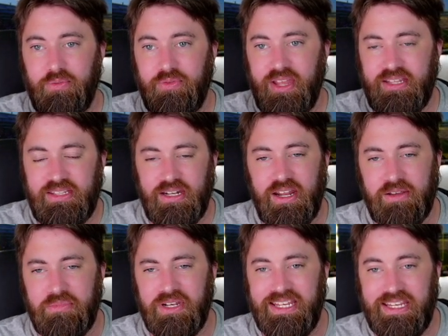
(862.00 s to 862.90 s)
not that I
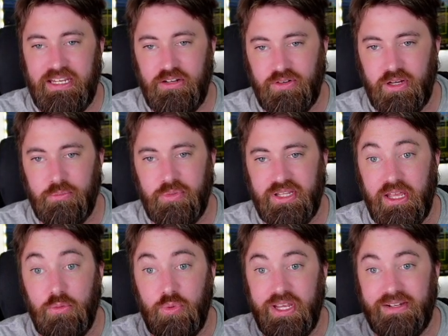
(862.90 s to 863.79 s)
have been hearing, but
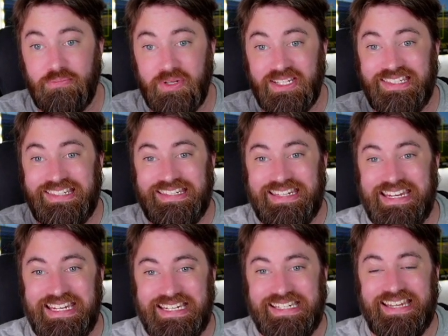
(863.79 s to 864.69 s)
that we had been
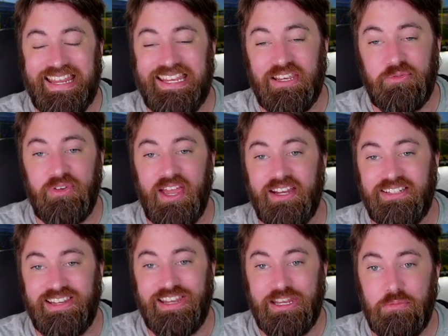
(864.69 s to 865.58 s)
seeing take
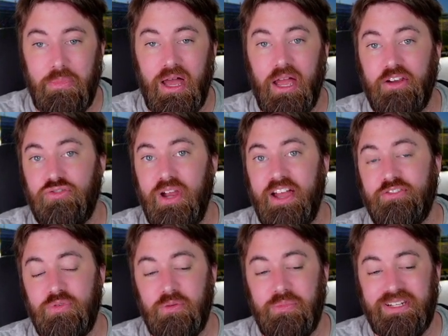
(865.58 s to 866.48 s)
effect in mock
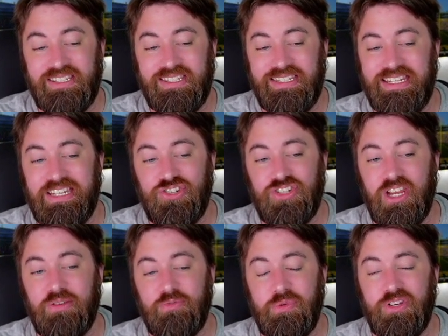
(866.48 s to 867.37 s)
drafts. We had been seeing
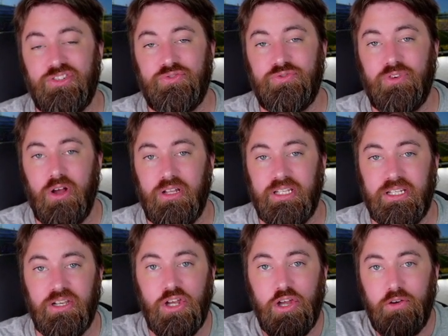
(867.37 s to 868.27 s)
James Pierce
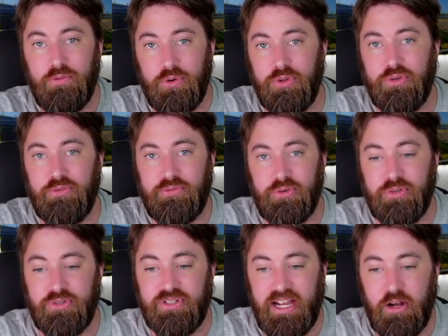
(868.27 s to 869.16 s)
falling further and
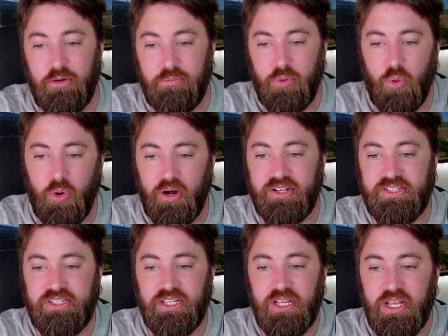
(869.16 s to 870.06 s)
further down
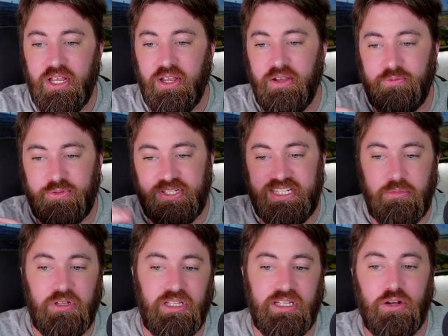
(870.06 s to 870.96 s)
boards for
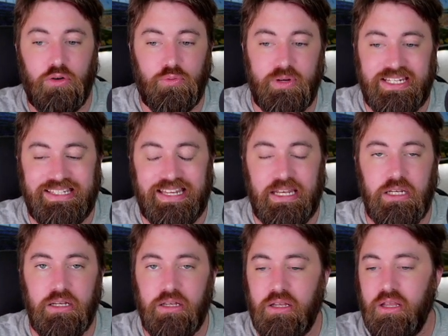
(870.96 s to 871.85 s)
seemingly no
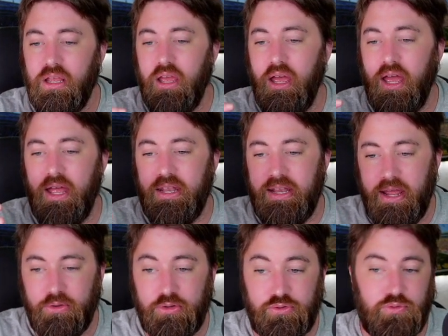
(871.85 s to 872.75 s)
reason. And
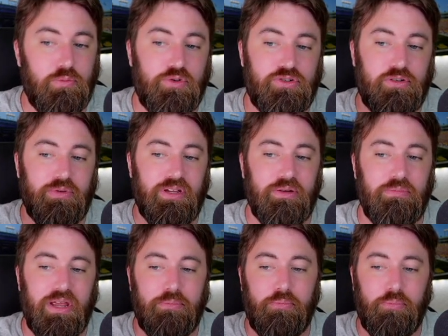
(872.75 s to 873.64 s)
now those rumors are being
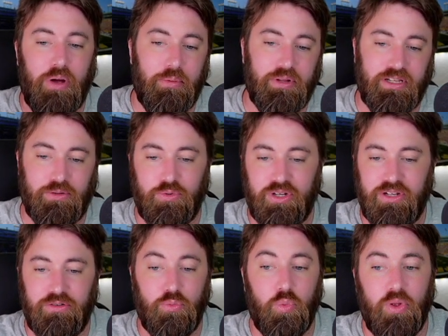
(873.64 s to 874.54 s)
made public, and we're
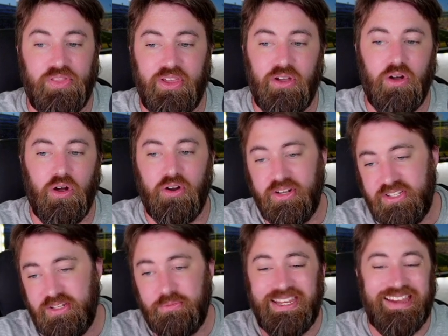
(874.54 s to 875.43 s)
hearing what they are, and
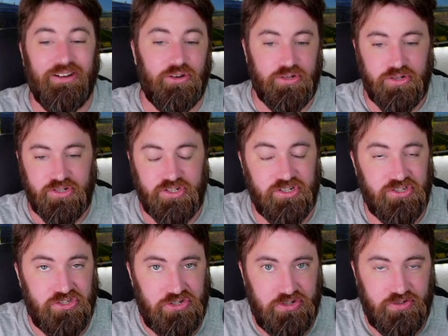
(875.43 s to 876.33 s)
there's some character
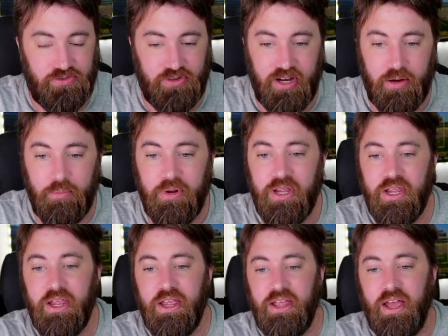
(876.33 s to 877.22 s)
concerns for him.
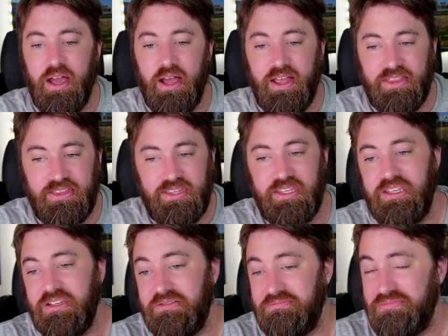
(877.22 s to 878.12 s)

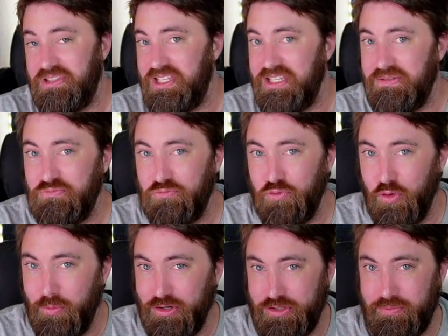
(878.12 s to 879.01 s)
The
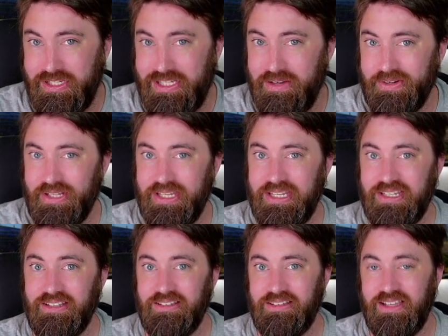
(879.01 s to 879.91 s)
rumor
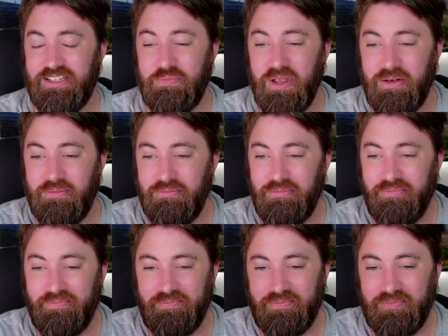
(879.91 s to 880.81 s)
specifically that's been
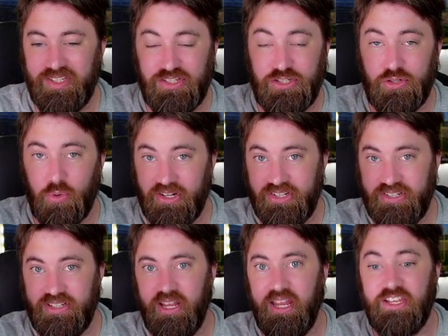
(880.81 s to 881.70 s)

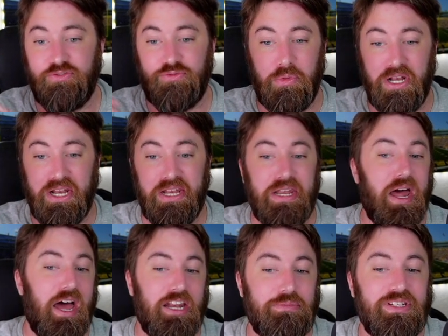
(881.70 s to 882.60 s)
sourced is from an
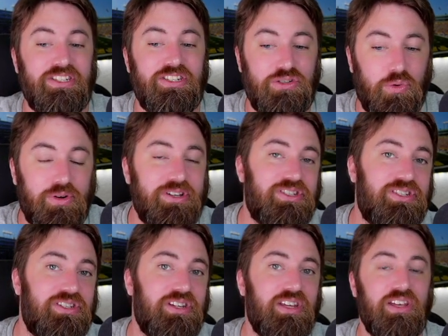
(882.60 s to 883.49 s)
anonymous
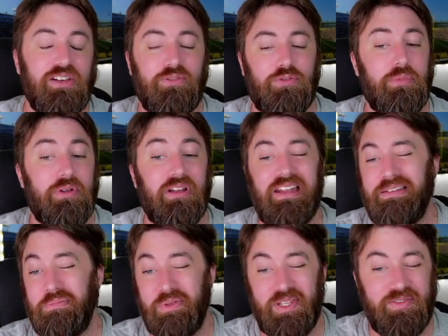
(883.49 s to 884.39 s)
source,
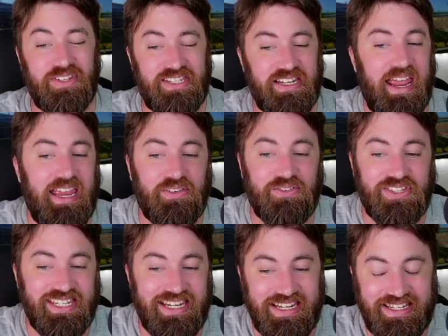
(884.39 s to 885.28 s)
I believe it's an
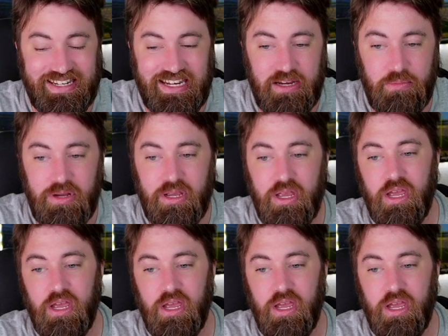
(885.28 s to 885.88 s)
AFC team,